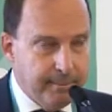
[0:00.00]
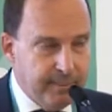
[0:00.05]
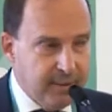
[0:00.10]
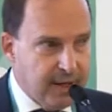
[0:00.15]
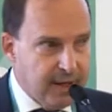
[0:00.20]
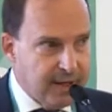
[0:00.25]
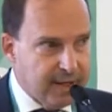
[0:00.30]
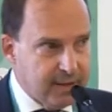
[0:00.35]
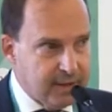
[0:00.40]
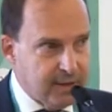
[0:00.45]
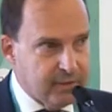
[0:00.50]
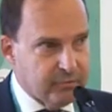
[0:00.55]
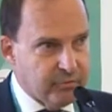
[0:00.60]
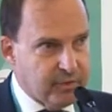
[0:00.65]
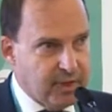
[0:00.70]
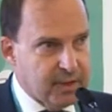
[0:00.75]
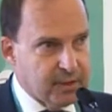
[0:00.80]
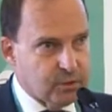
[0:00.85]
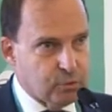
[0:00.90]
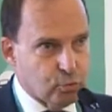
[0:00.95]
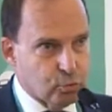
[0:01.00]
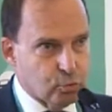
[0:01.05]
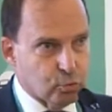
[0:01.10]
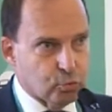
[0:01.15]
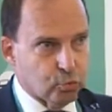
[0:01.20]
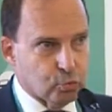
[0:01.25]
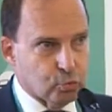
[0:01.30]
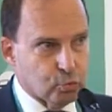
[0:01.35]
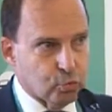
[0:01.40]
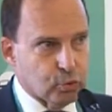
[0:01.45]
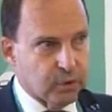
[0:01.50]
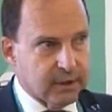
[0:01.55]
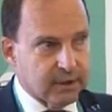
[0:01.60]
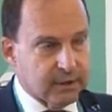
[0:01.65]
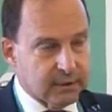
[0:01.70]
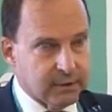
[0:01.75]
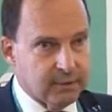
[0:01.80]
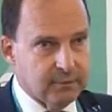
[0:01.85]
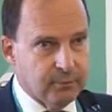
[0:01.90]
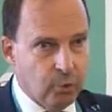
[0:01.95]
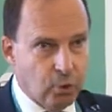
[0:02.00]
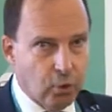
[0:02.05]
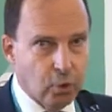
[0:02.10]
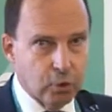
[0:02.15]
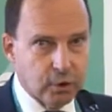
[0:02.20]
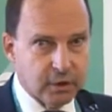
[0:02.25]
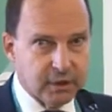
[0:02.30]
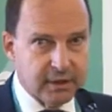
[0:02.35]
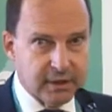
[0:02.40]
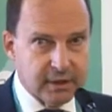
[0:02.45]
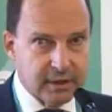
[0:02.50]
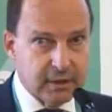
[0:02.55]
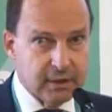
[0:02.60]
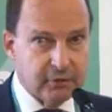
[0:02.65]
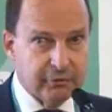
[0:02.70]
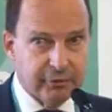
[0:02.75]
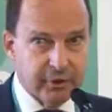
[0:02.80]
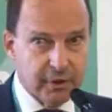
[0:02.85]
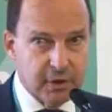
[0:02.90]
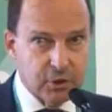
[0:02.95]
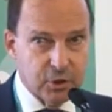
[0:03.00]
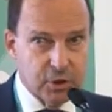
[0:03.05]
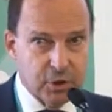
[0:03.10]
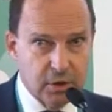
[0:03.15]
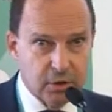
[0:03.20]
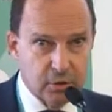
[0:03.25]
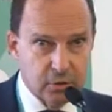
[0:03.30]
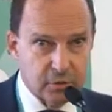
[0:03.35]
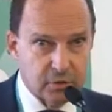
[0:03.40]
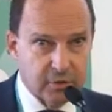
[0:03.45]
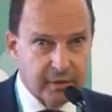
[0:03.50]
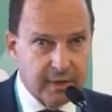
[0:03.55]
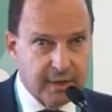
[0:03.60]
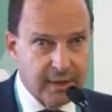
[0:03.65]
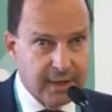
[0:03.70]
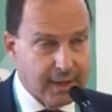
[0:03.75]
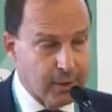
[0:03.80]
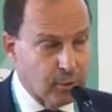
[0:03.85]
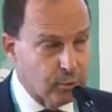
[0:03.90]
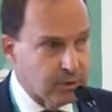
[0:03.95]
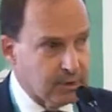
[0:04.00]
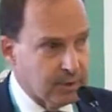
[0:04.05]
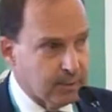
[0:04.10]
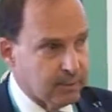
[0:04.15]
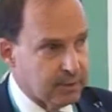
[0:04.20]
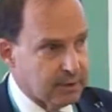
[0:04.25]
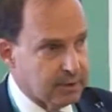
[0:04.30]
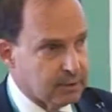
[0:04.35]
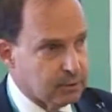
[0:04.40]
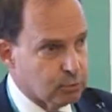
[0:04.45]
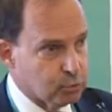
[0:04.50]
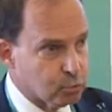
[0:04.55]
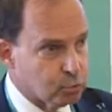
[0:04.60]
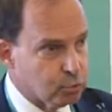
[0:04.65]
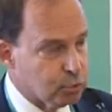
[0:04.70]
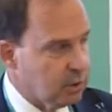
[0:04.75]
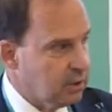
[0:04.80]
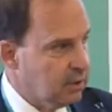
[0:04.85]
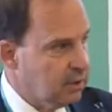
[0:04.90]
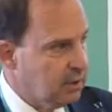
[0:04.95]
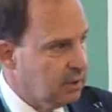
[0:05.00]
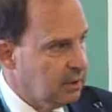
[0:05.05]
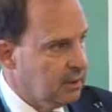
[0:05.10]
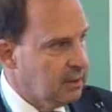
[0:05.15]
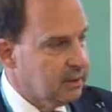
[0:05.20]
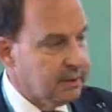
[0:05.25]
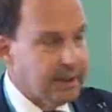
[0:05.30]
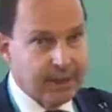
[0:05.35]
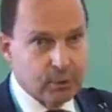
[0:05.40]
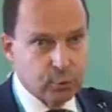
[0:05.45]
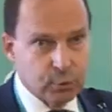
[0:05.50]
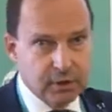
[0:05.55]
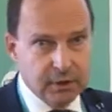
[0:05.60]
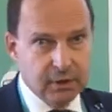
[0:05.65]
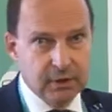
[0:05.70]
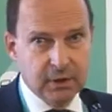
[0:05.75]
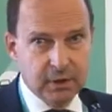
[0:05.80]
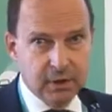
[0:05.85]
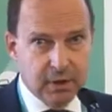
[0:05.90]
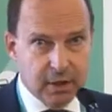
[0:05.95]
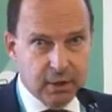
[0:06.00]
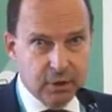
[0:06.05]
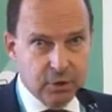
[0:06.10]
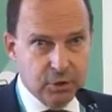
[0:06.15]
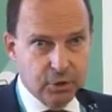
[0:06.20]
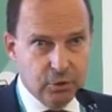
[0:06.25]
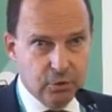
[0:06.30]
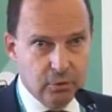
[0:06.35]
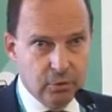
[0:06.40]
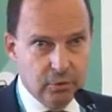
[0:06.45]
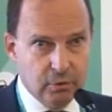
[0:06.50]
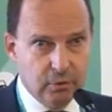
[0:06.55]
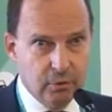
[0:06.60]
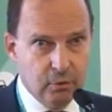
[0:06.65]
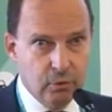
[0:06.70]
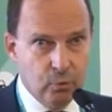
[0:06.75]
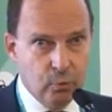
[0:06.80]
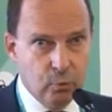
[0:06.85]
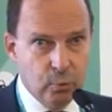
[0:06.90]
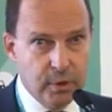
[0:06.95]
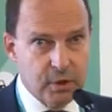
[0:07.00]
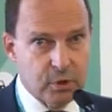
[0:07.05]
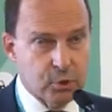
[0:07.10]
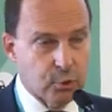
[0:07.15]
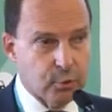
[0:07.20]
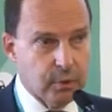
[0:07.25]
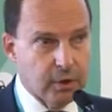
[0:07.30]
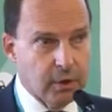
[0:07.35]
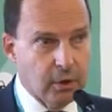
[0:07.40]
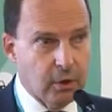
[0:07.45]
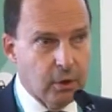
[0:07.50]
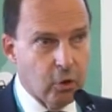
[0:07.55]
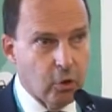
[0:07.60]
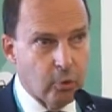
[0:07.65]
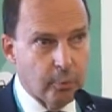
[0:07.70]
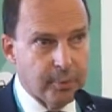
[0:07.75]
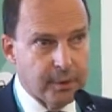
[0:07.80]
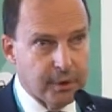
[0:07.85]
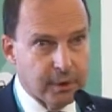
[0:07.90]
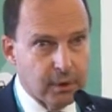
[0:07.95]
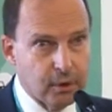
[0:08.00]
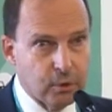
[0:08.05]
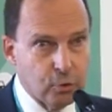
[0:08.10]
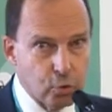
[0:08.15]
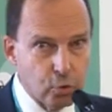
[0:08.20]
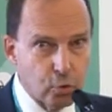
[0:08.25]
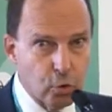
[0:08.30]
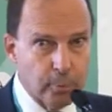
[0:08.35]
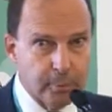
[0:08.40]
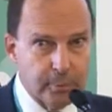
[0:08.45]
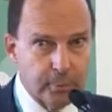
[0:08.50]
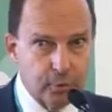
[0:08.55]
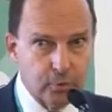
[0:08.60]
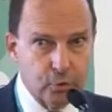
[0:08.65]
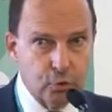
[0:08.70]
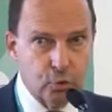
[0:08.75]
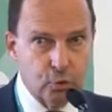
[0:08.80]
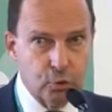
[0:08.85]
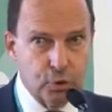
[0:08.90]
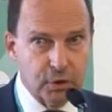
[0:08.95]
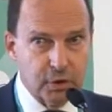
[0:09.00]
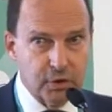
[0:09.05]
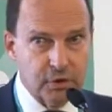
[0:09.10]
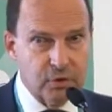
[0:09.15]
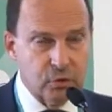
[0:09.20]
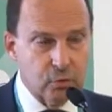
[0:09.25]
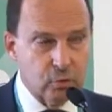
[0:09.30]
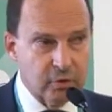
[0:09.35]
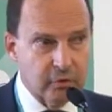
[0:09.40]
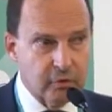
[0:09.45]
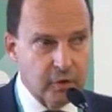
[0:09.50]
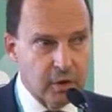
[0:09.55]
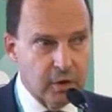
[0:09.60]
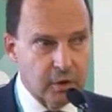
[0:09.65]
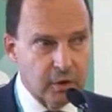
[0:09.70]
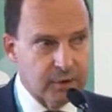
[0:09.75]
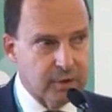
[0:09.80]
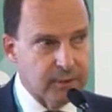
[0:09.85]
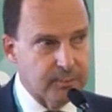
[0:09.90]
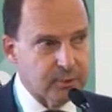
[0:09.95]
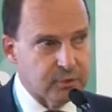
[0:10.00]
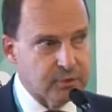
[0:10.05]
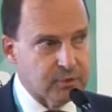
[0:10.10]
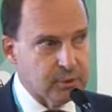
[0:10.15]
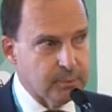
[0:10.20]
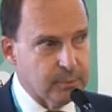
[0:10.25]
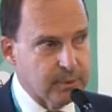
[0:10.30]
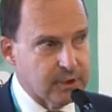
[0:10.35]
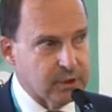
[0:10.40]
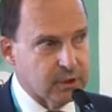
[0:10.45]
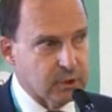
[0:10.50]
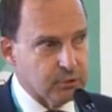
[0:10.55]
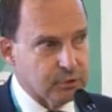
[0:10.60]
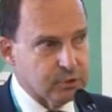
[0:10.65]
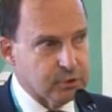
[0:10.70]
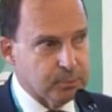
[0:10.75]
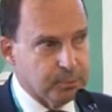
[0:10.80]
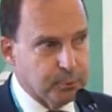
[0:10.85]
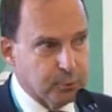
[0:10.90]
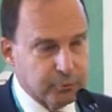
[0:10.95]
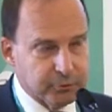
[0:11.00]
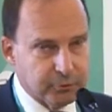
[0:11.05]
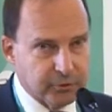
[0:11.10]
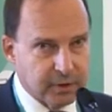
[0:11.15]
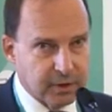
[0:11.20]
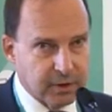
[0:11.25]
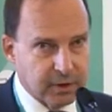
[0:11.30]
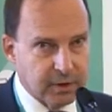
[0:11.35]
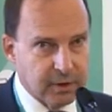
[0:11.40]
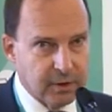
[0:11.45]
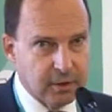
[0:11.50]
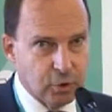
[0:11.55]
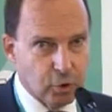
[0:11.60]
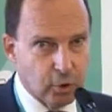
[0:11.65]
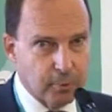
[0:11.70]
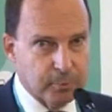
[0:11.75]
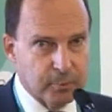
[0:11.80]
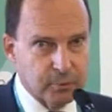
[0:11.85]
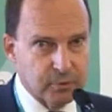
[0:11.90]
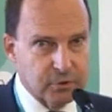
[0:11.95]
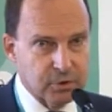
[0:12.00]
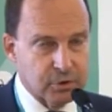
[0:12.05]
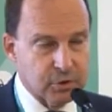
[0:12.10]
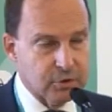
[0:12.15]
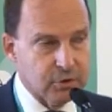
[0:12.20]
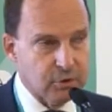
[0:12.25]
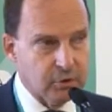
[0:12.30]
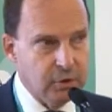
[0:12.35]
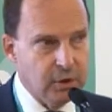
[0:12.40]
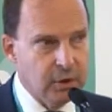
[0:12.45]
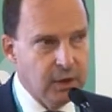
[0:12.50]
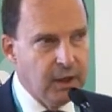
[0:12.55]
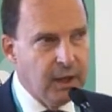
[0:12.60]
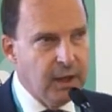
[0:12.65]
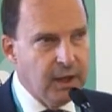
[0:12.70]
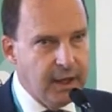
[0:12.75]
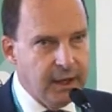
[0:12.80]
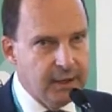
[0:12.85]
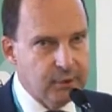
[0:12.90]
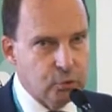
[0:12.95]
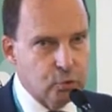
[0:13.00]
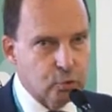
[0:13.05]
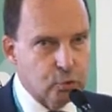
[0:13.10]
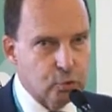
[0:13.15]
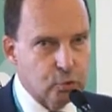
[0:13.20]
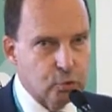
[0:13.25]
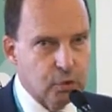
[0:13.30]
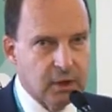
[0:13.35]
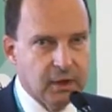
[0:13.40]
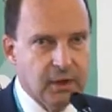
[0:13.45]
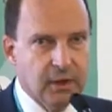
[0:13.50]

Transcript: I invite you to look at all the differentiators of Galileo, namely 2, the authentication, which will open new opportunities to avoid the possibility of spoofing your position, and 2,